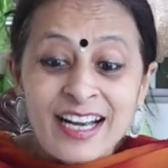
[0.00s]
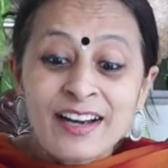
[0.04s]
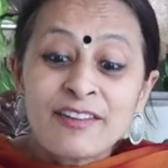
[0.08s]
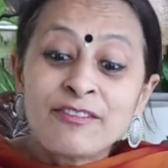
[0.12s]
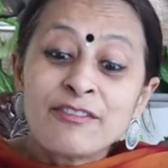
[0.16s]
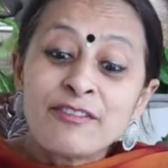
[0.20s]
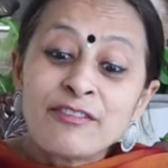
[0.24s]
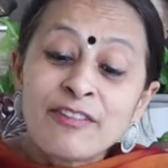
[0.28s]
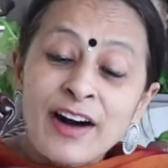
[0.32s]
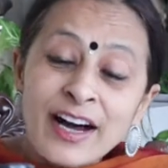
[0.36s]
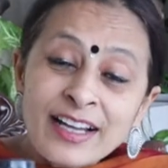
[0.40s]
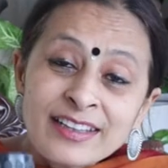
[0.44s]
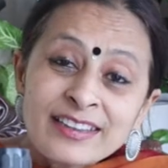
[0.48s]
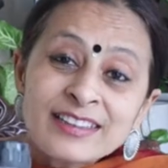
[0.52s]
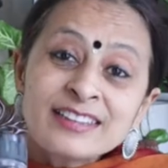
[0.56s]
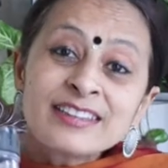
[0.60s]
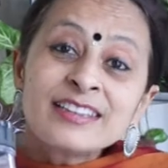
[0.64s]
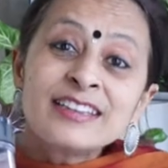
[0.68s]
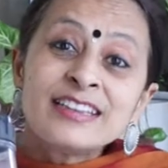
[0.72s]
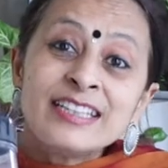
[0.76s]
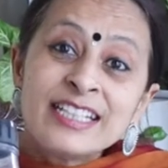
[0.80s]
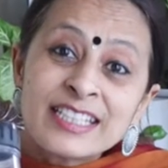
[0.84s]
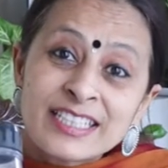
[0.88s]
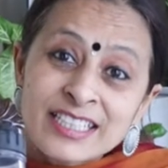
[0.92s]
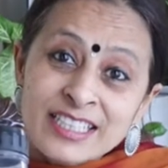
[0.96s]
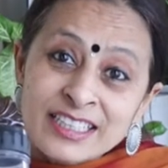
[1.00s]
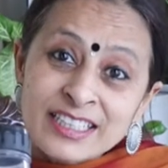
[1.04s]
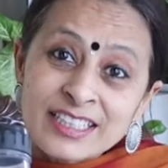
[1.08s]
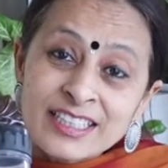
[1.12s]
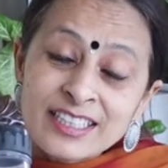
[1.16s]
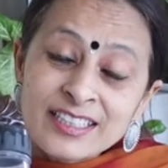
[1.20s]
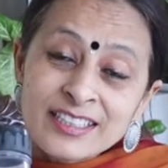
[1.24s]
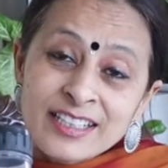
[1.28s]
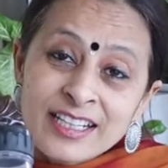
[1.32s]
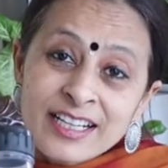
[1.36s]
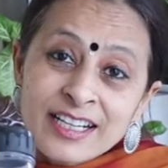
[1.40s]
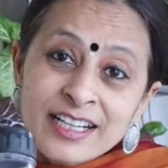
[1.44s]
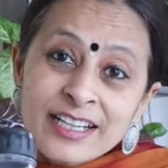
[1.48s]
1
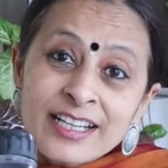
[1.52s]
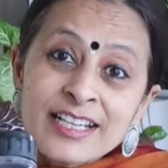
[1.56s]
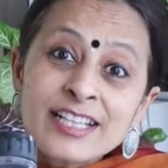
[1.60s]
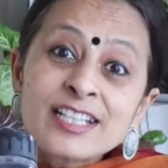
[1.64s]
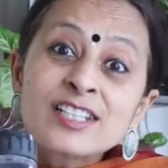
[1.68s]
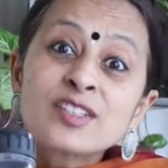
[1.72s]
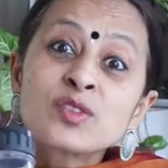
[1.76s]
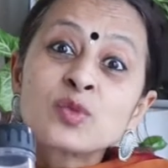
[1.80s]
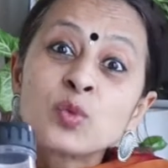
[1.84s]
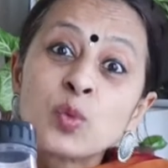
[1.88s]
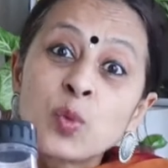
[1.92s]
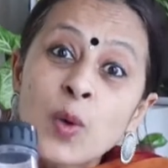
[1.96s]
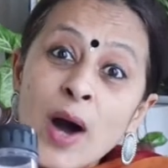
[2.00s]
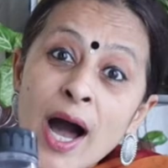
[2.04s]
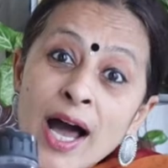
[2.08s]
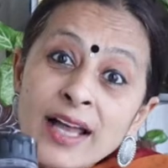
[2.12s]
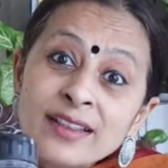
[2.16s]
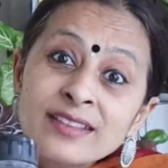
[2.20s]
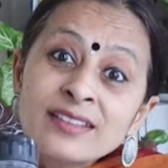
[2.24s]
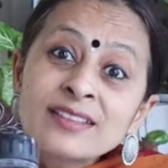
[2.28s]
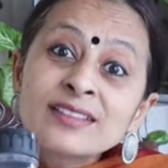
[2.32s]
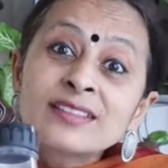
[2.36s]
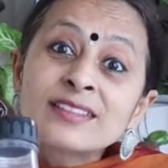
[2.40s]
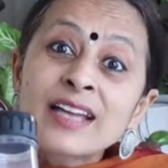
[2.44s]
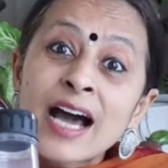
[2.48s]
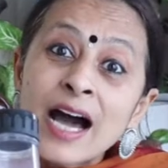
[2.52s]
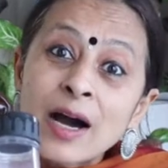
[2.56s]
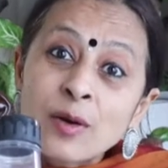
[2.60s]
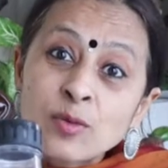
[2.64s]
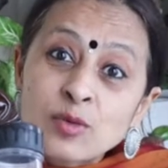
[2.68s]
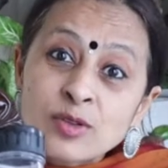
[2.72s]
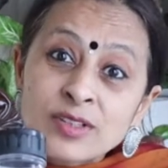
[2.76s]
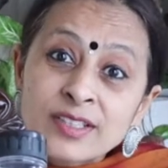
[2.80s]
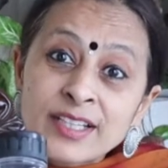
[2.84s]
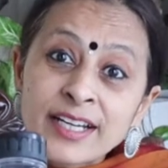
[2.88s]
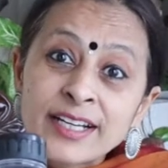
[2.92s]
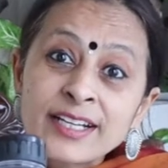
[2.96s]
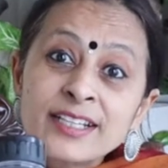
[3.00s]
liter is
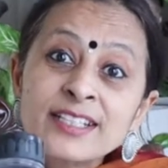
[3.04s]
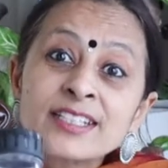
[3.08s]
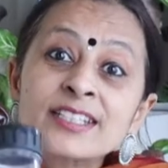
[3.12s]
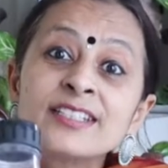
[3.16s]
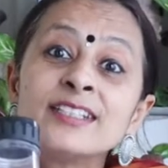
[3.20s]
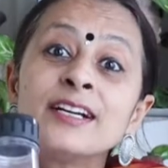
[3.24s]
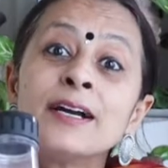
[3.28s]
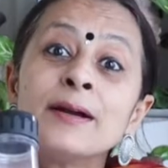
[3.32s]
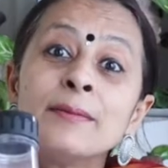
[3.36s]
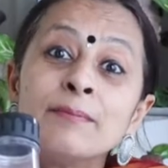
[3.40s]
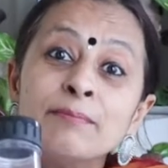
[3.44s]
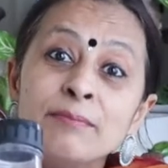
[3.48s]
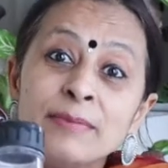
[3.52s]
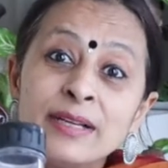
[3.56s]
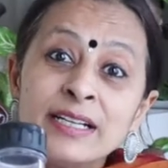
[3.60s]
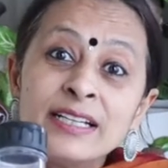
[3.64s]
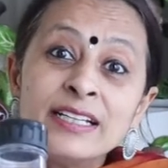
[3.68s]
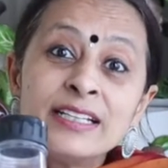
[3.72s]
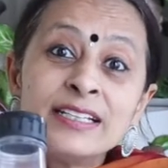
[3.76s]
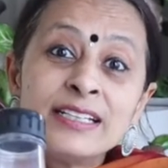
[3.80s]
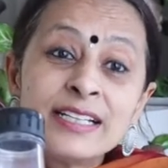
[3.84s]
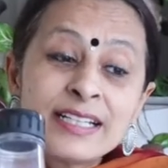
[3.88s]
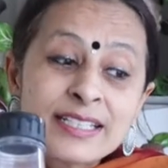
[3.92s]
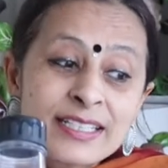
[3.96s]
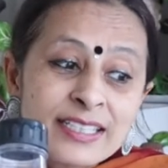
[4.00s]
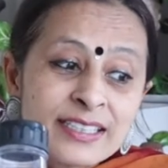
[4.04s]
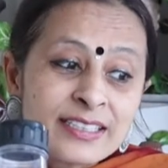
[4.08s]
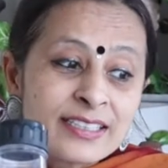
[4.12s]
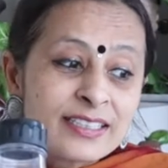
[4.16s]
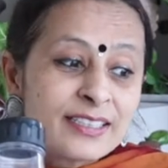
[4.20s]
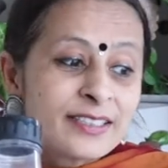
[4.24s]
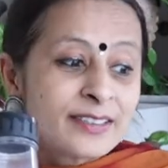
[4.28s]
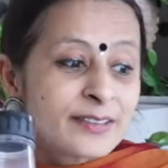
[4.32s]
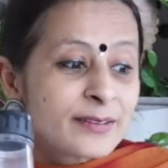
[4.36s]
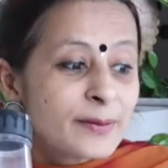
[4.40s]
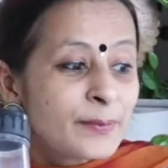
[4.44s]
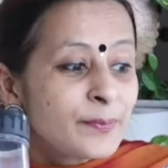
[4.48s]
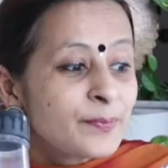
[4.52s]
1000
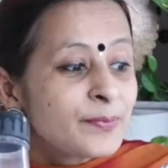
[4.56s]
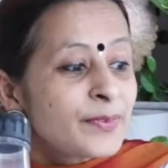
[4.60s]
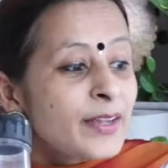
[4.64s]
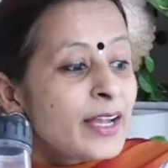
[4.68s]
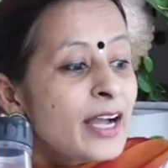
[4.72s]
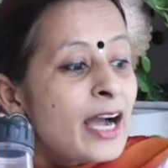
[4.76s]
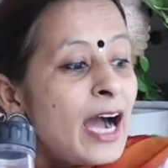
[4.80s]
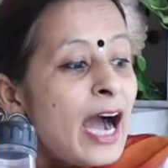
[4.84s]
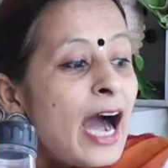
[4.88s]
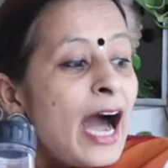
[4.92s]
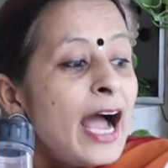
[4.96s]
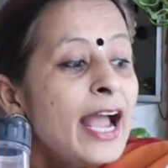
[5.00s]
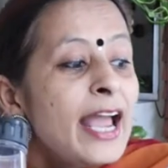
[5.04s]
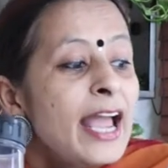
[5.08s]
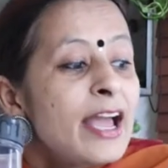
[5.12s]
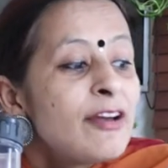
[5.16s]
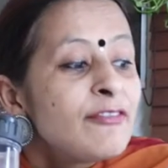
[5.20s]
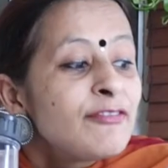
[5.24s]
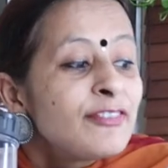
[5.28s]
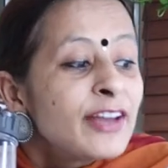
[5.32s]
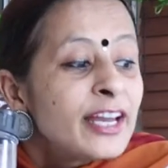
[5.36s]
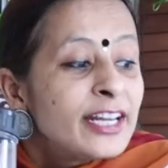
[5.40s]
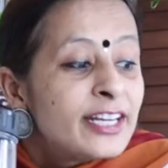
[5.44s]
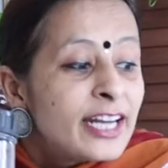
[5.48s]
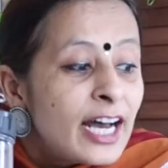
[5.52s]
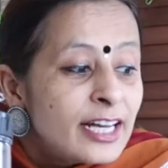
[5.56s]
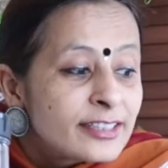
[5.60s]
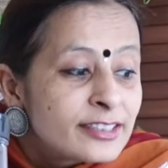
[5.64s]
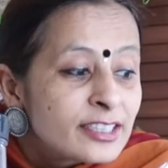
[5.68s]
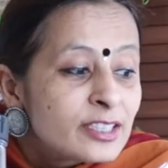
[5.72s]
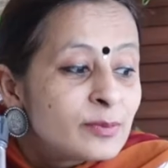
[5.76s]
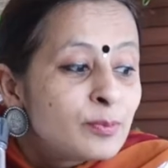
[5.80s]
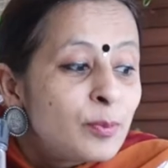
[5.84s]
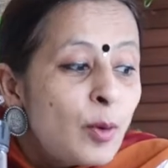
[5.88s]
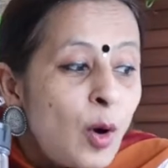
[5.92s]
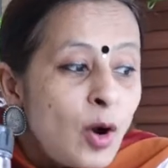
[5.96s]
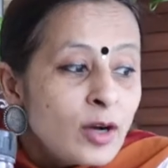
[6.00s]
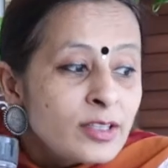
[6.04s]
milliliter. I have another
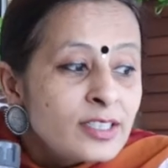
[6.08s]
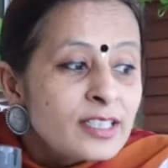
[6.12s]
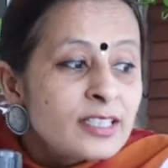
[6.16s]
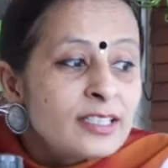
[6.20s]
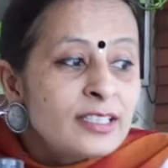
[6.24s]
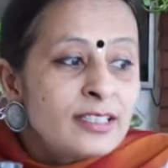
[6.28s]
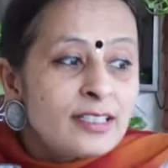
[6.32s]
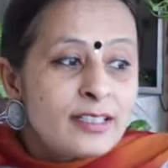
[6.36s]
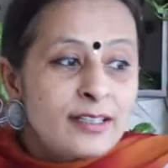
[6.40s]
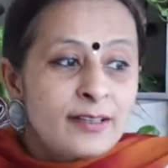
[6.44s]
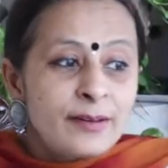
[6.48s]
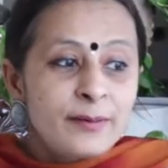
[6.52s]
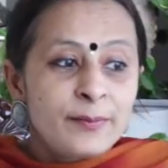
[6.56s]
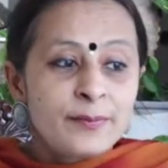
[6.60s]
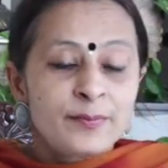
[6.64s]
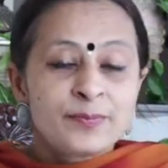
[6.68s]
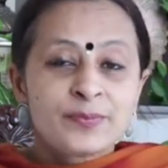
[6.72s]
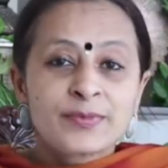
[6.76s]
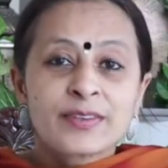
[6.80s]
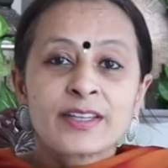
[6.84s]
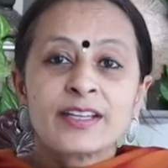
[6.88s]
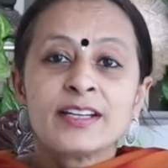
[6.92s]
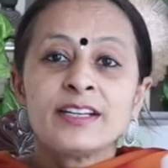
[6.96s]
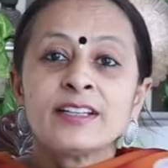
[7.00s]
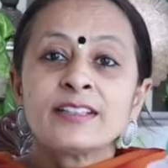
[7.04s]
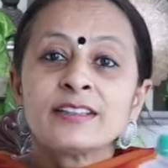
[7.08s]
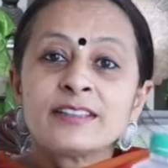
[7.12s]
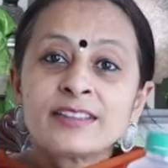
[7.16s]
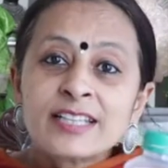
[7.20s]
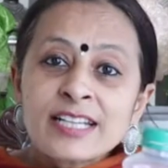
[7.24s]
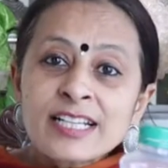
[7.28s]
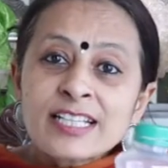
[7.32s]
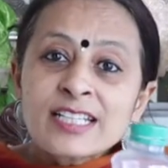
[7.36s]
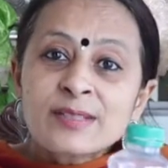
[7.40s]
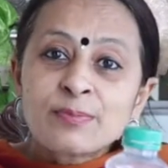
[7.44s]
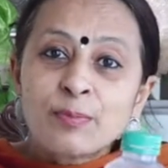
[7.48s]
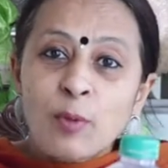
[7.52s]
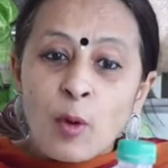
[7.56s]
bottle.
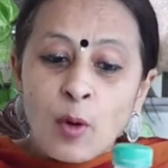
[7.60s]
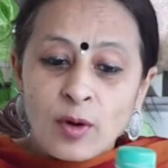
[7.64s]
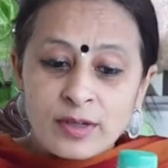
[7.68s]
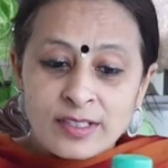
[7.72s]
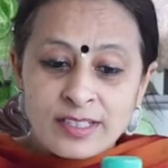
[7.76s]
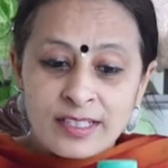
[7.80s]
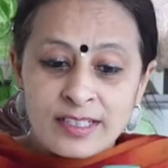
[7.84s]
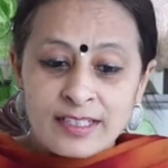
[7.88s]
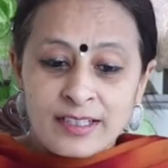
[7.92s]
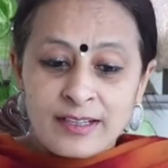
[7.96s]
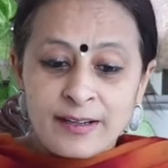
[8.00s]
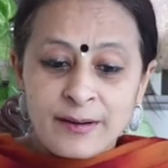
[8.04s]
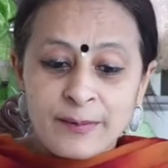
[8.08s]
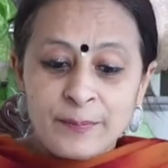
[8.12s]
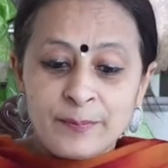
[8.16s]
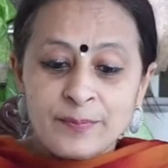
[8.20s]
This bottle